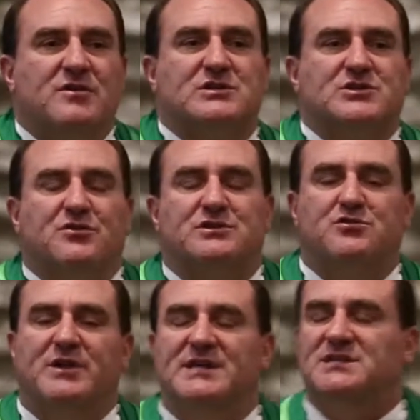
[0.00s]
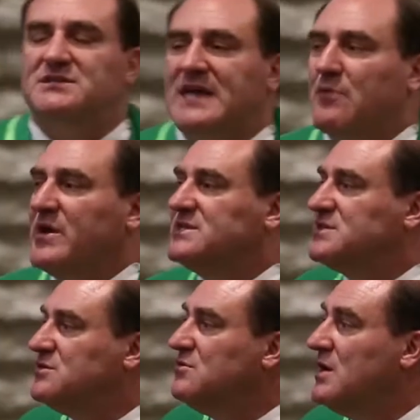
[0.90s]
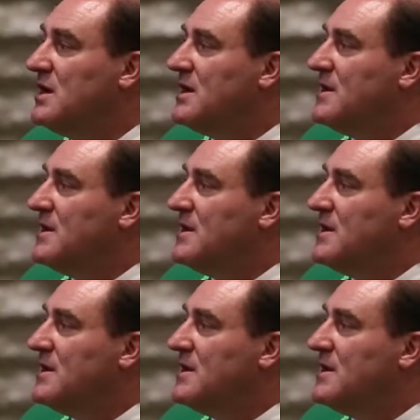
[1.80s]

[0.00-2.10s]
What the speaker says: there's certain traditions that we do